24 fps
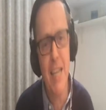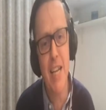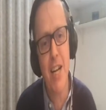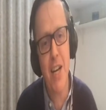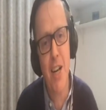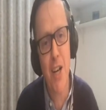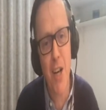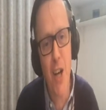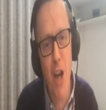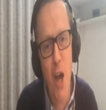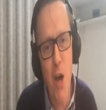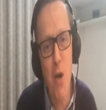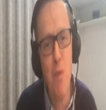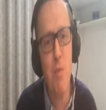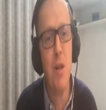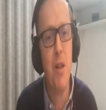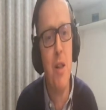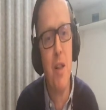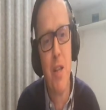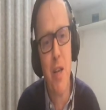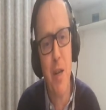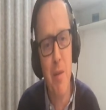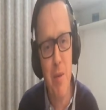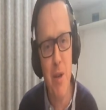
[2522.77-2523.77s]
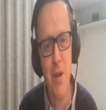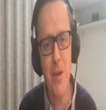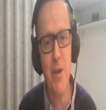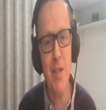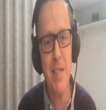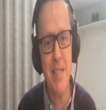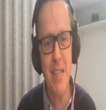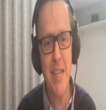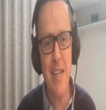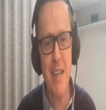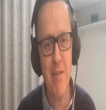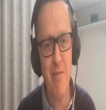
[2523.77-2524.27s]
a global
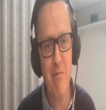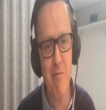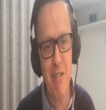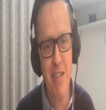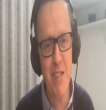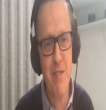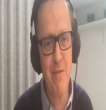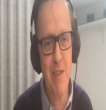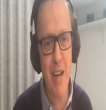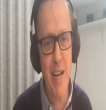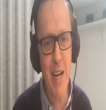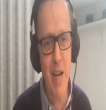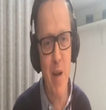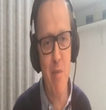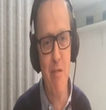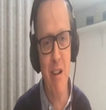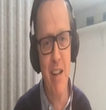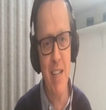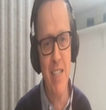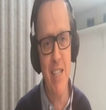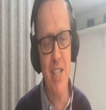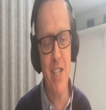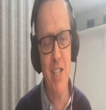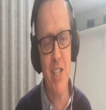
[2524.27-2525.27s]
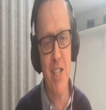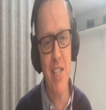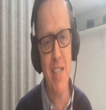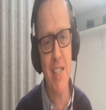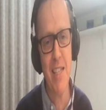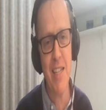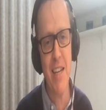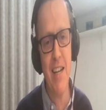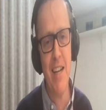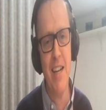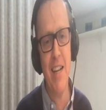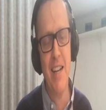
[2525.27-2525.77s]
community of prison radio
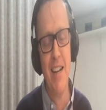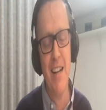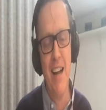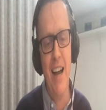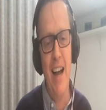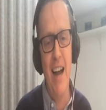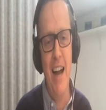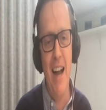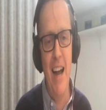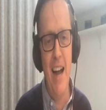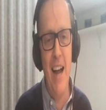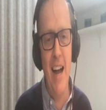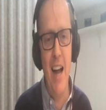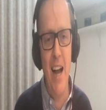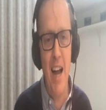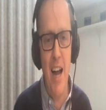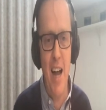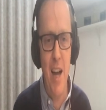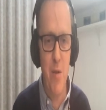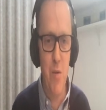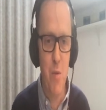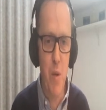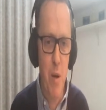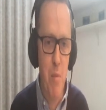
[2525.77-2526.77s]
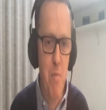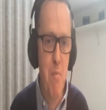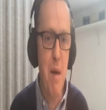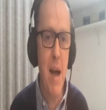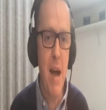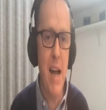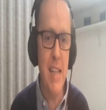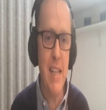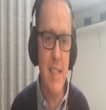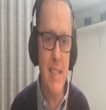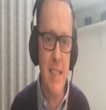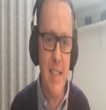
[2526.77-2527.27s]
practitioners. And we
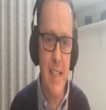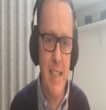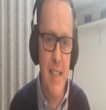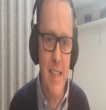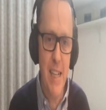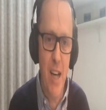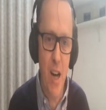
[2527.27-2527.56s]
met in